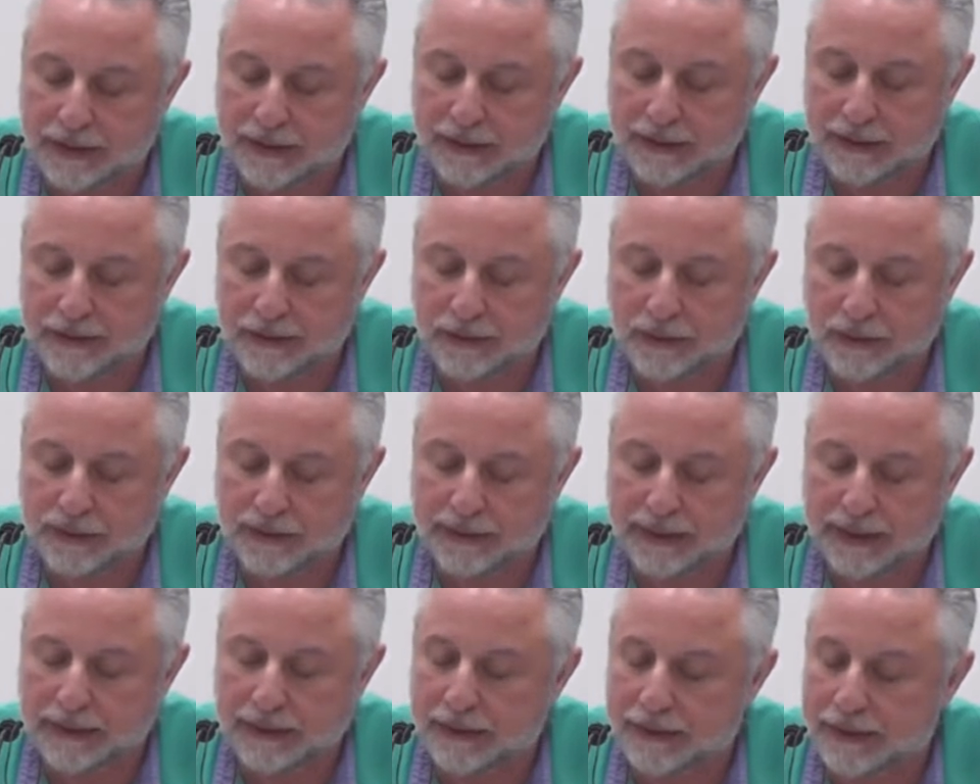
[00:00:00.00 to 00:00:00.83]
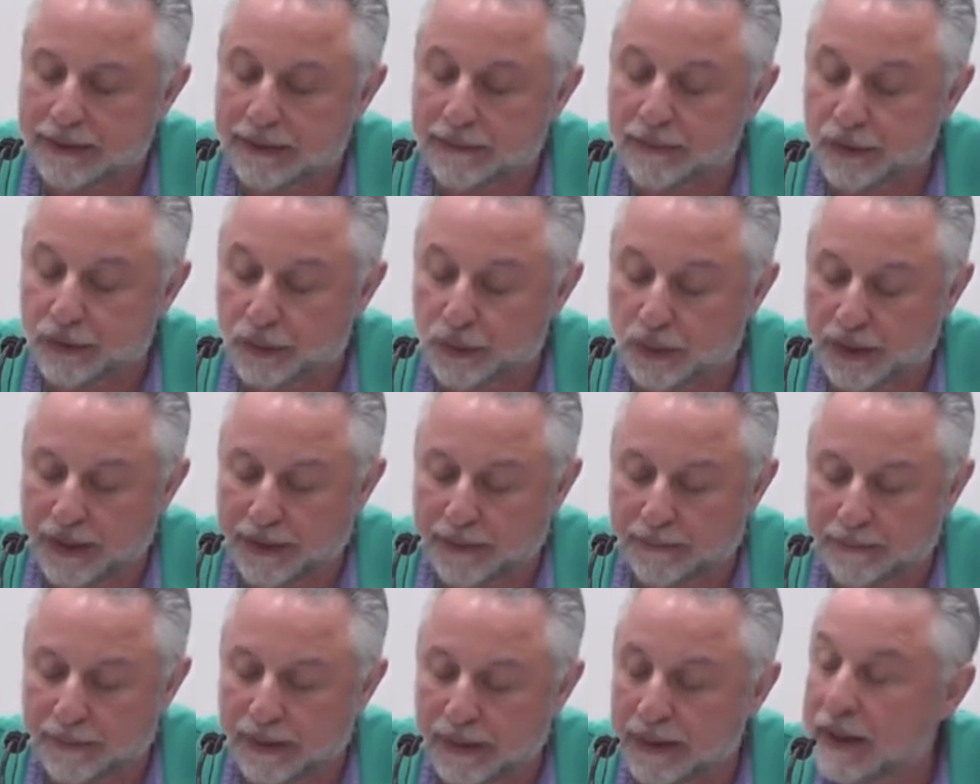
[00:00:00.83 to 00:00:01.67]
and Discontent, it seems to
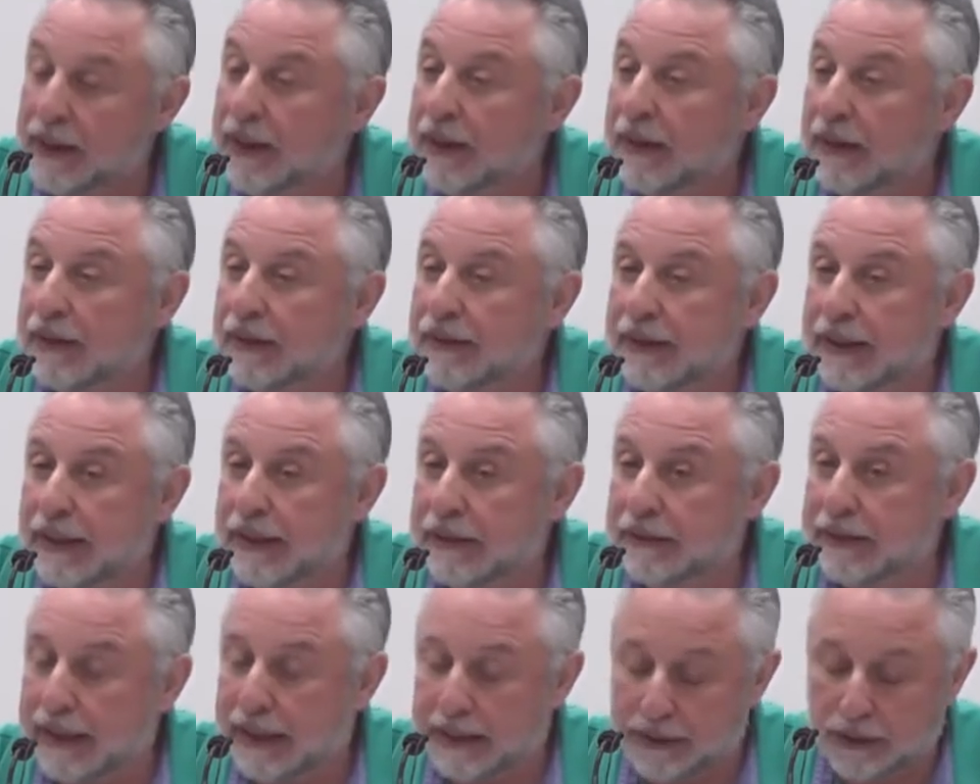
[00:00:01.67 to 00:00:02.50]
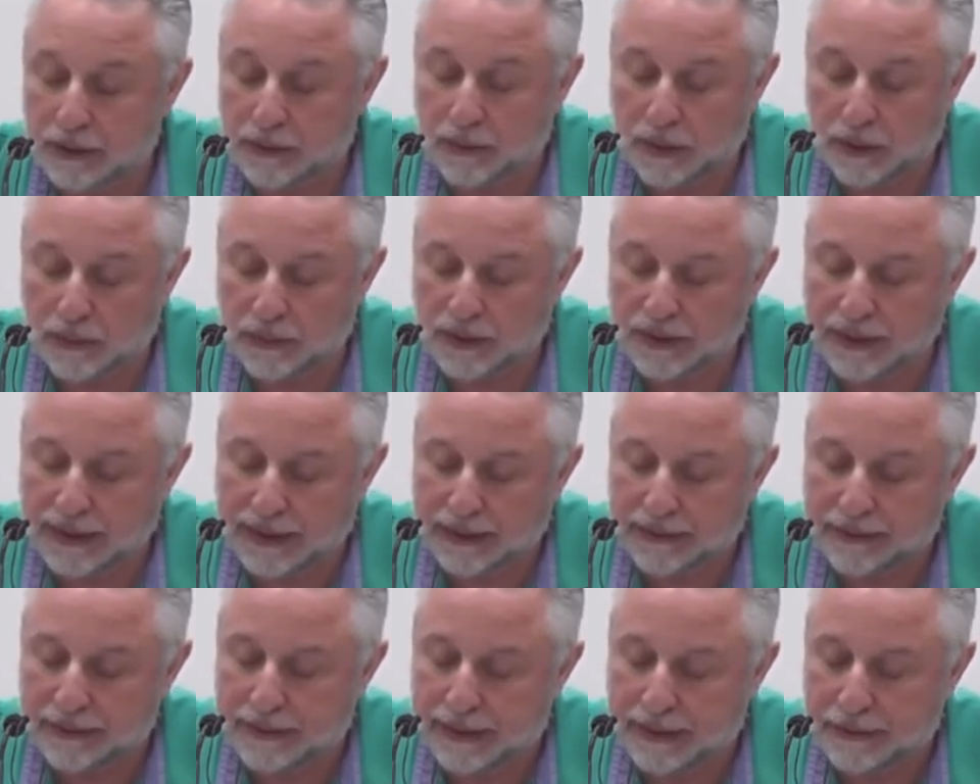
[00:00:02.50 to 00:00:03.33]
him that, I quote, the
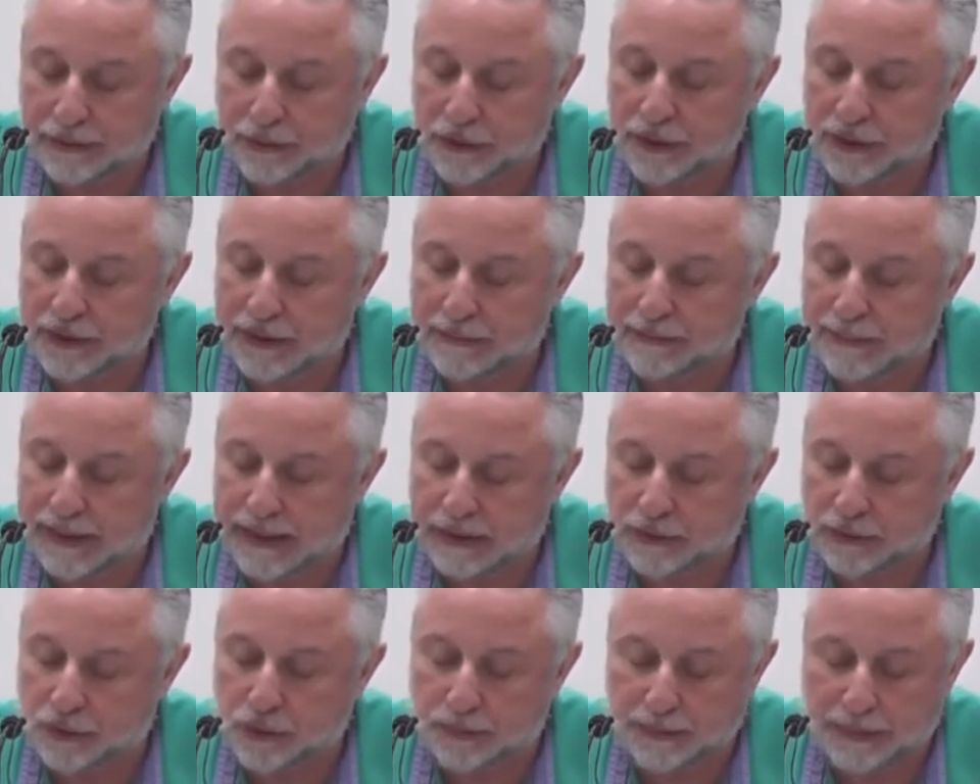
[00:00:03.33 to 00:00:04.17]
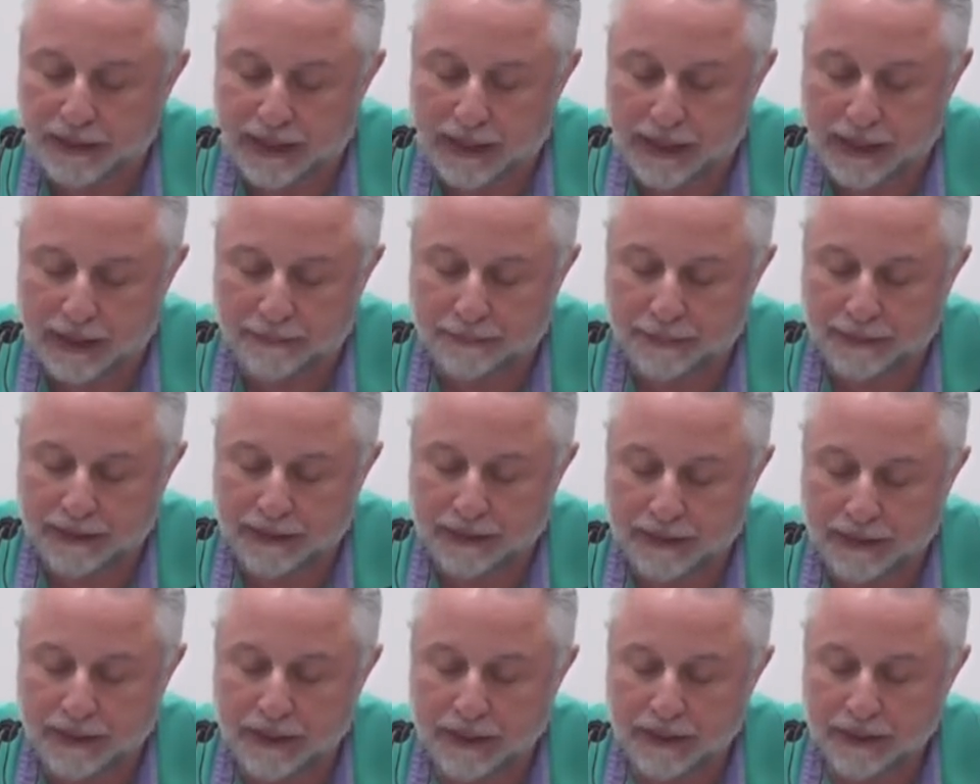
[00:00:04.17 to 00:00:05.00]
intention that man should be
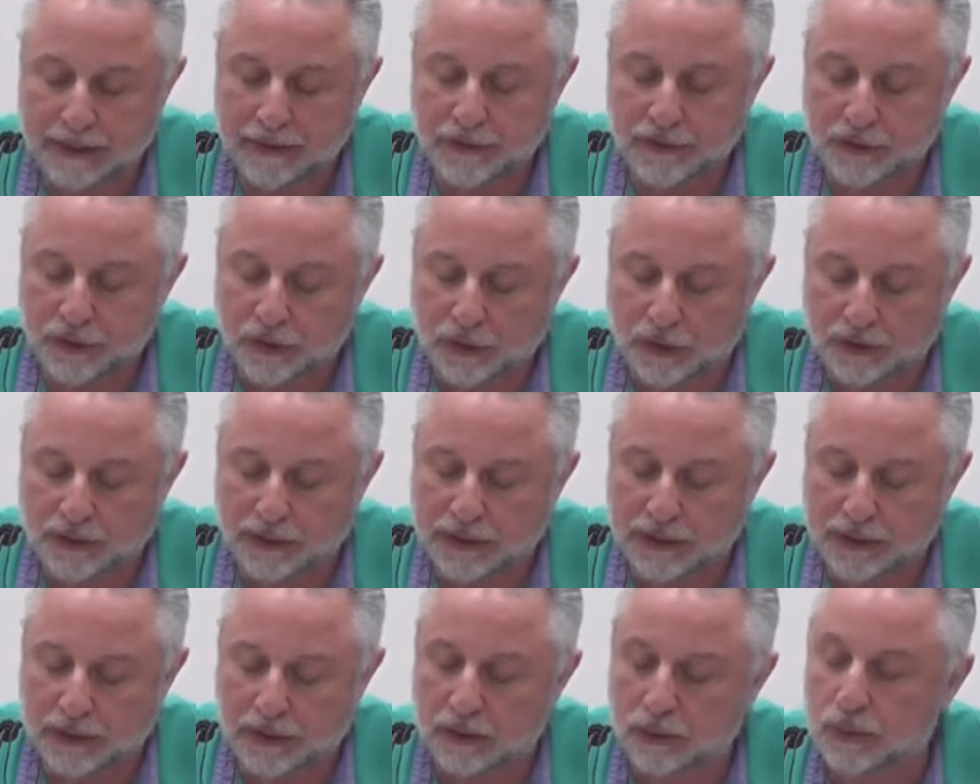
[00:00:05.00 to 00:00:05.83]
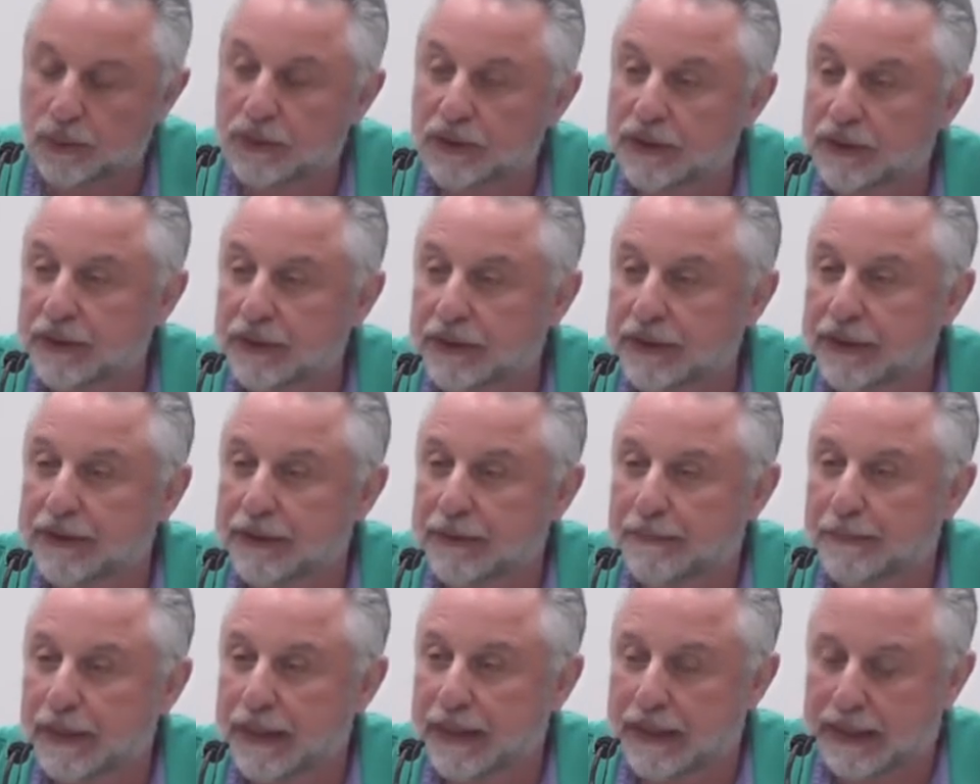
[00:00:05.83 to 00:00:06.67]
happy is not included in the
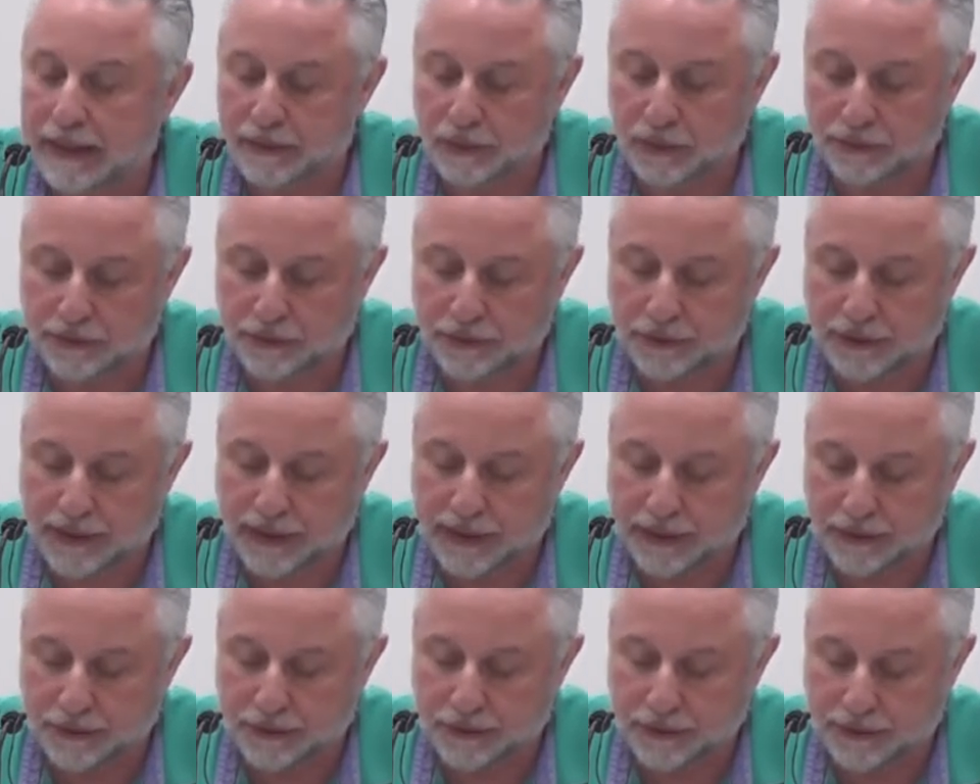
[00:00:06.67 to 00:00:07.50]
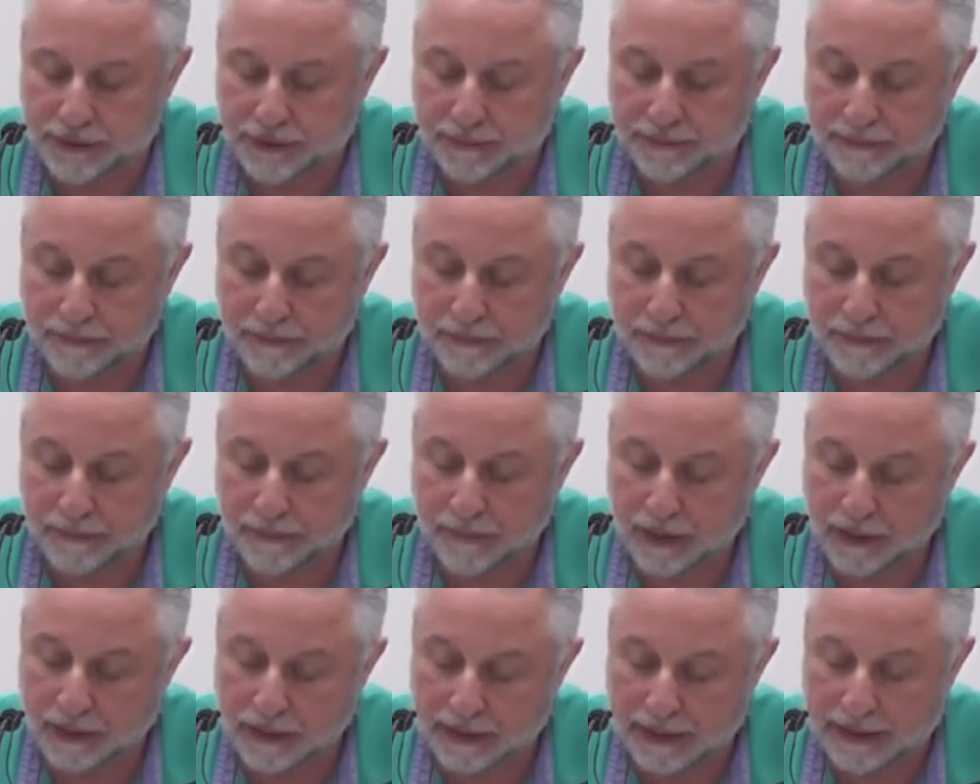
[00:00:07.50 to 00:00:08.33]
plan of creation.
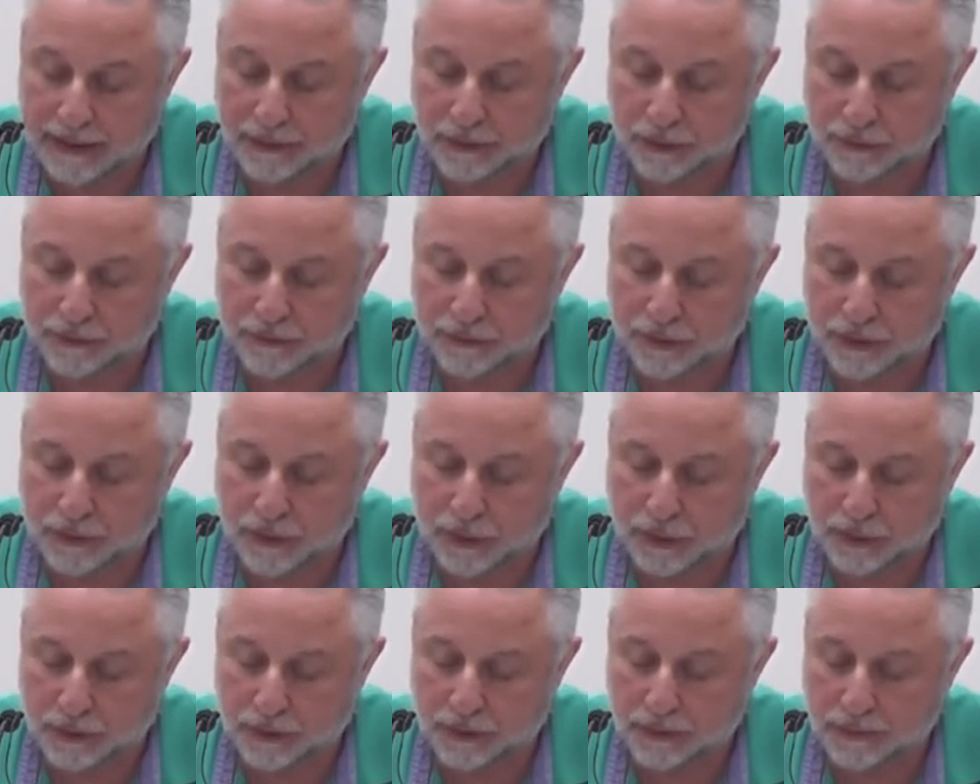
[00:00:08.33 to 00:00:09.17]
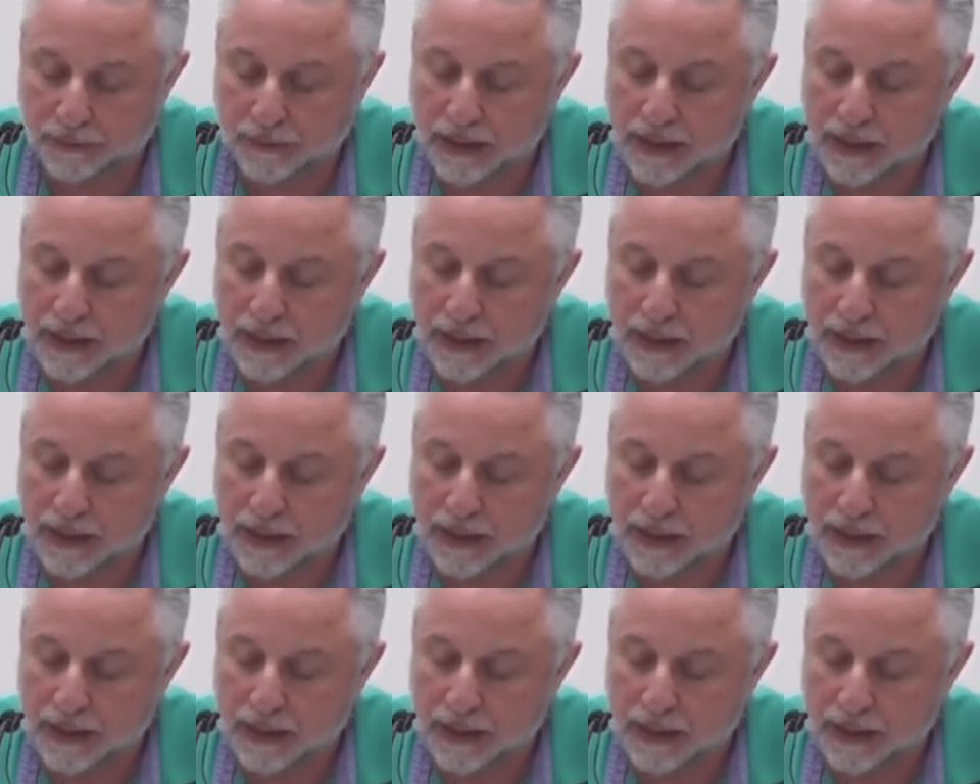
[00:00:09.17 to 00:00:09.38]
End of quote.